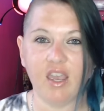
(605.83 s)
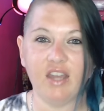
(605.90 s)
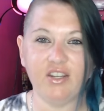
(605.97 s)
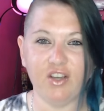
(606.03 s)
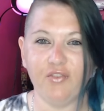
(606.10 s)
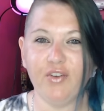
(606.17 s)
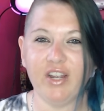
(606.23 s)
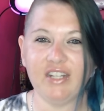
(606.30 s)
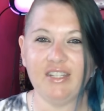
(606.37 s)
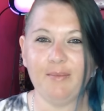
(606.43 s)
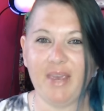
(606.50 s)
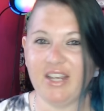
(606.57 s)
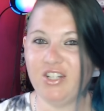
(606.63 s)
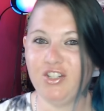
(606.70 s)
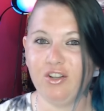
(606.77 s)
and don't forget to
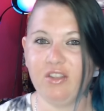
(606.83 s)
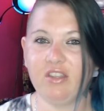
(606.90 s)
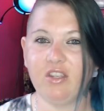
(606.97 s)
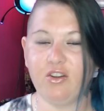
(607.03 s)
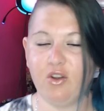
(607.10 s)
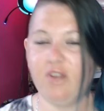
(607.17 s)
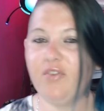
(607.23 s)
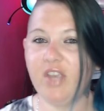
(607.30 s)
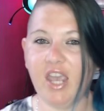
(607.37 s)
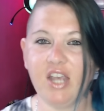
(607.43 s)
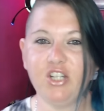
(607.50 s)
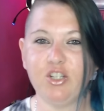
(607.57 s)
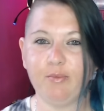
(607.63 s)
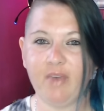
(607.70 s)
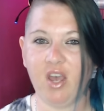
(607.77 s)
make sure that the
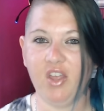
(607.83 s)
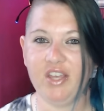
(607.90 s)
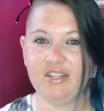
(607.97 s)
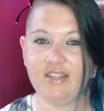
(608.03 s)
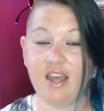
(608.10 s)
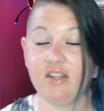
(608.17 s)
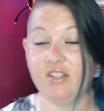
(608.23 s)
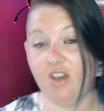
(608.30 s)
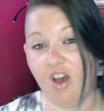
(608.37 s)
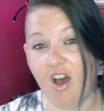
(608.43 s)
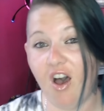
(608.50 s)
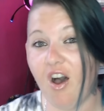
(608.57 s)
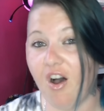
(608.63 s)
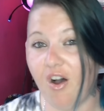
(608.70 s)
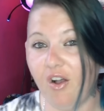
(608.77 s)
notification bell is set to
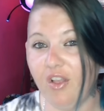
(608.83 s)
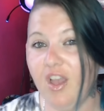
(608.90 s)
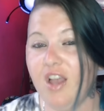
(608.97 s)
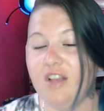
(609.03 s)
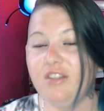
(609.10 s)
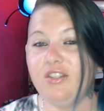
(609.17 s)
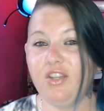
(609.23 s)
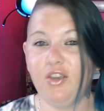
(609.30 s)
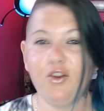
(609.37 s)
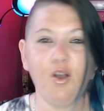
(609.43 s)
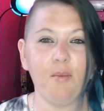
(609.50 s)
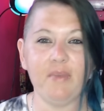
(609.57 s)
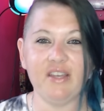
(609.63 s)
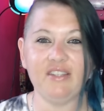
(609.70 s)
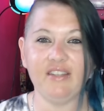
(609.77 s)
all so you don't
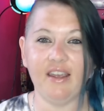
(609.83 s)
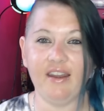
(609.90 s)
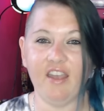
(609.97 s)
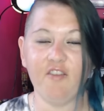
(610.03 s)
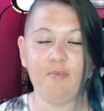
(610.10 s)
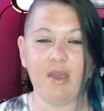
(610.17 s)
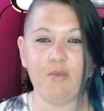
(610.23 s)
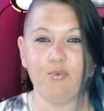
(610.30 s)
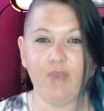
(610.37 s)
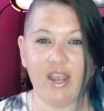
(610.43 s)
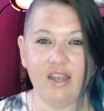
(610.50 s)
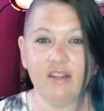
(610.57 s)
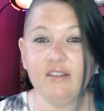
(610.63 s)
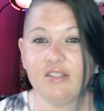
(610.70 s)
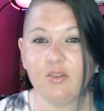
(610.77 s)
miss any of my
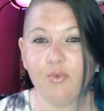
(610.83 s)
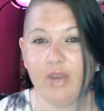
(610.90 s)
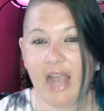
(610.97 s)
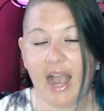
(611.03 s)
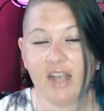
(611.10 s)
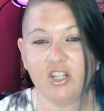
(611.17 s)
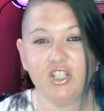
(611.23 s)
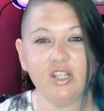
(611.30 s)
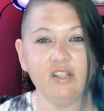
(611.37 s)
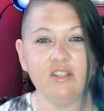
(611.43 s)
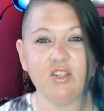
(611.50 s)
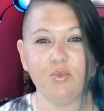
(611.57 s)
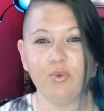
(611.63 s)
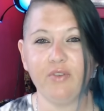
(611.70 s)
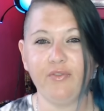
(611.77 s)
rants, reactions,
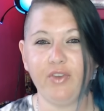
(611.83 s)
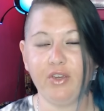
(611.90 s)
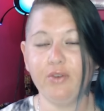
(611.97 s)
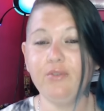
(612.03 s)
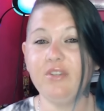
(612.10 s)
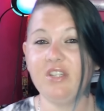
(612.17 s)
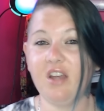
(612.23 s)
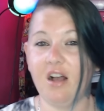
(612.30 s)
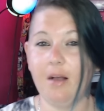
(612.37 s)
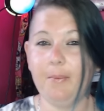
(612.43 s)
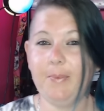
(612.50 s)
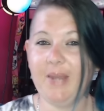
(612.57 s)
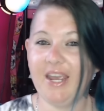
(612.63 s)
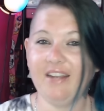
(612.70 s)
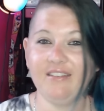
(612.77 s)
reviews,
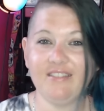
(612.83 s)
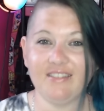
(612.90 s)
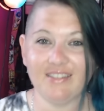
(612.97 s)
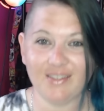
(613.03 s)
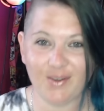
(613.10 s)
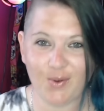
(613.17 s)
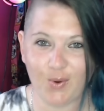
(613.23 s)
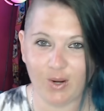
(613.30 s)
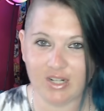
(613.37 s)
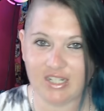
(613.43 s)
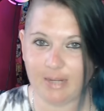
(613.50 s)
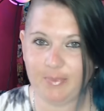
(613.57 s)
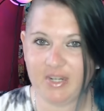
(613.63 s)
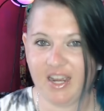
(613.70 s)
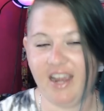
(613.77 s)
updates, or
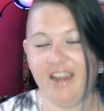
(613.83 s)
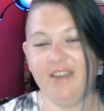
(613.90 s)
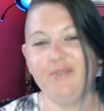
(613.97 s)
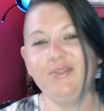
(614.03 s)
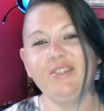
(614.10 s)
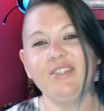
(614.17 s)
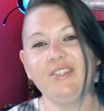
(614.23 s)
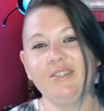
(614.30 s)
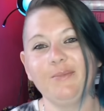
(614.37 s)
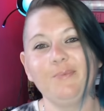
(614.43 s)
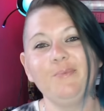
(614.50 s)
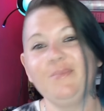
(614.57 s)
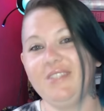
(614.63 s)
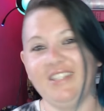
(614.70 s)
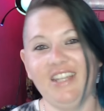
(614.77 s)
deep dives.
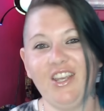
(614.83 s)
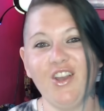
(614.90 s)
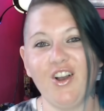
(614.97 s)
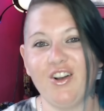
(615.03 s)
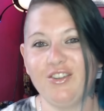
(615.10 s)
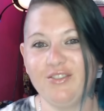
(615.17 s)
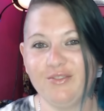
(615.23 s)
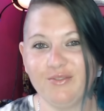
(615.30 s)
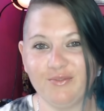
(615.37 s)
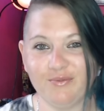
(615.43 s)
See y'all.